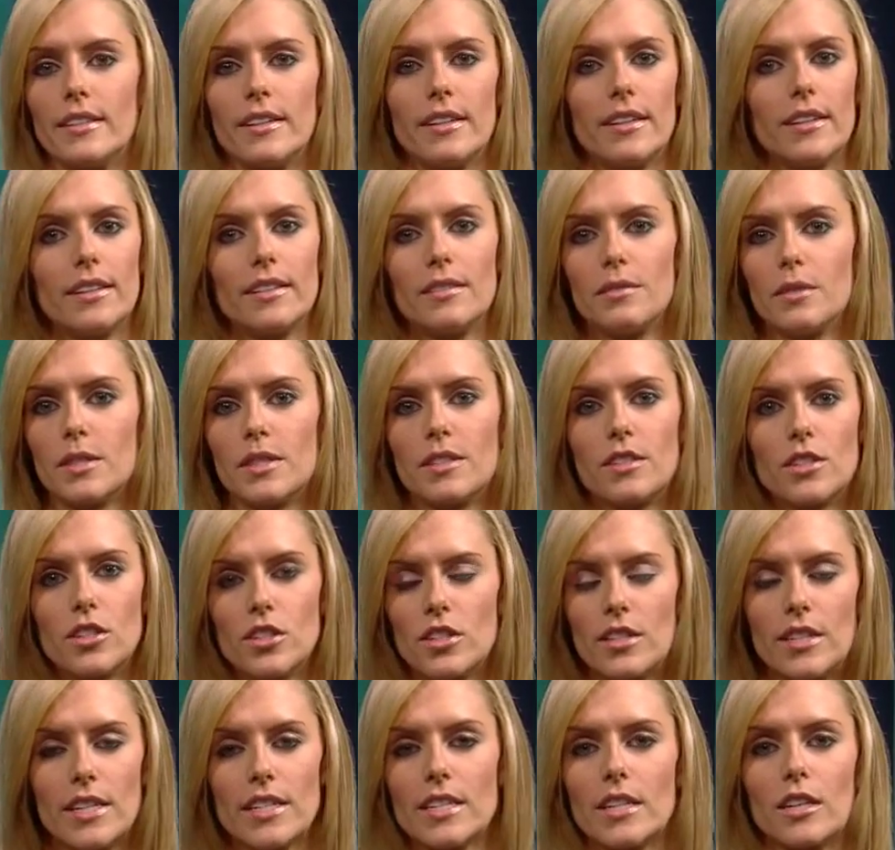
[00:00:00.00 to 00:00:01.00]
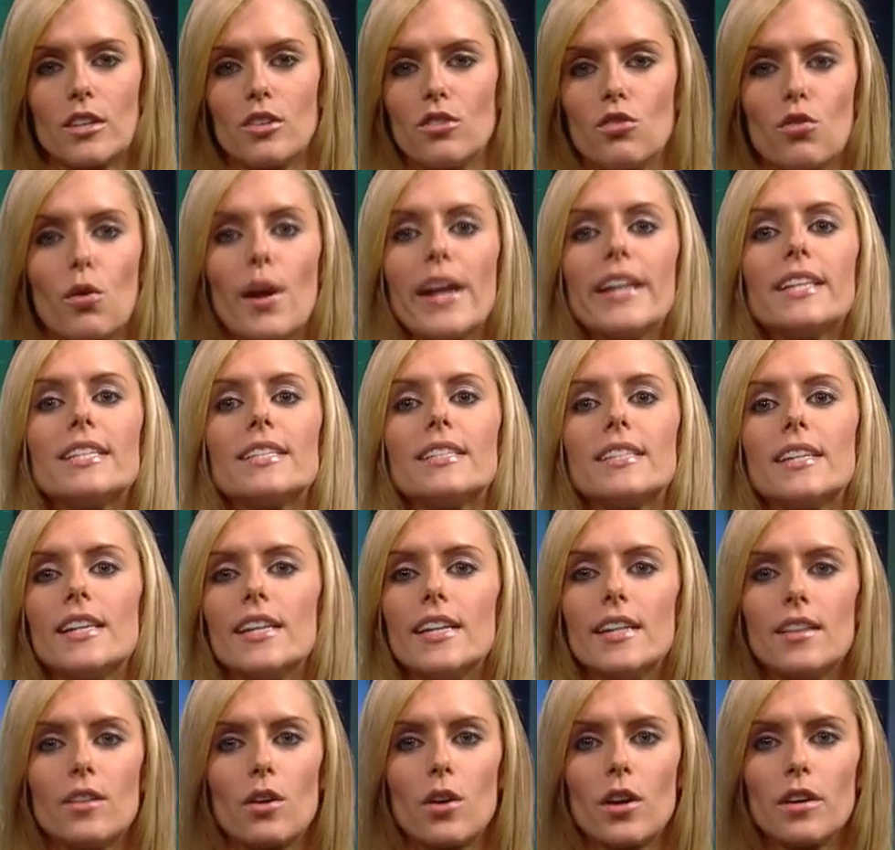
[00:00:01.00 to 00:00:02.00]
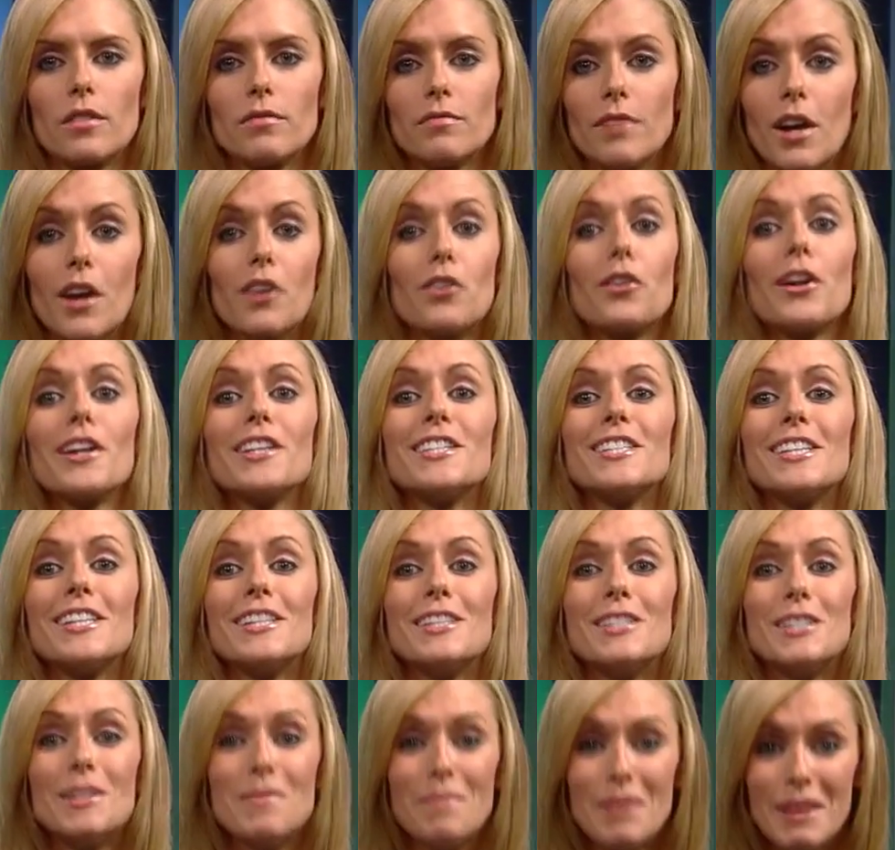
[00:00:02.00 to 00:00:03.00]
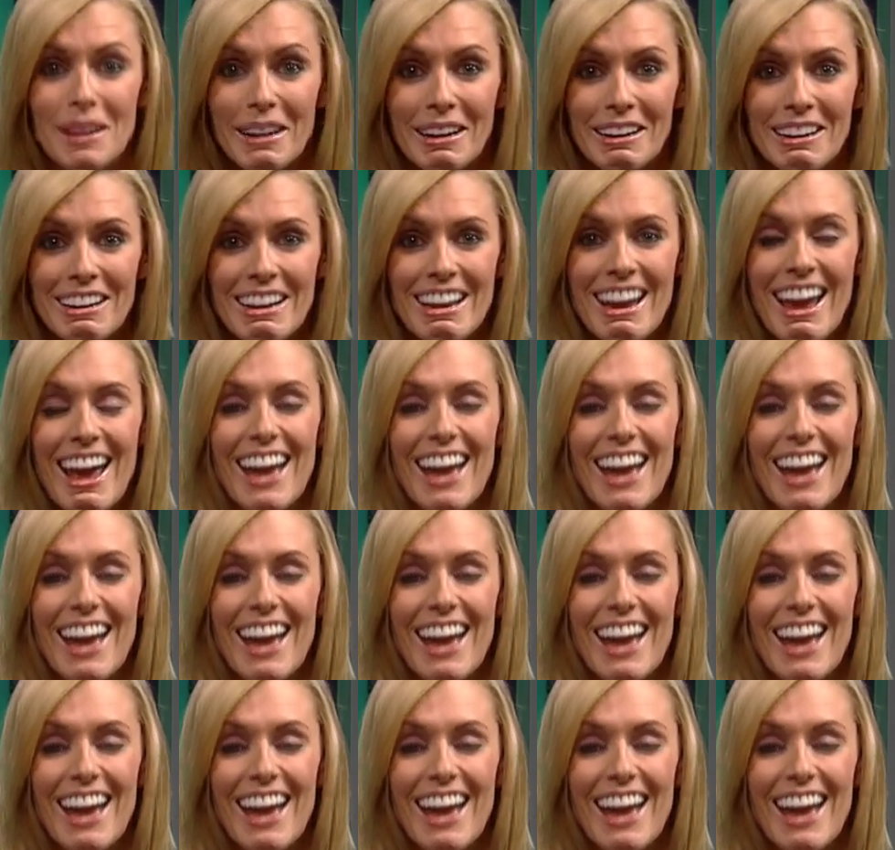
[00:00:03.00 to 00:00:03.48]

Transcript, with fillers: It was just as a great city or a great city to be.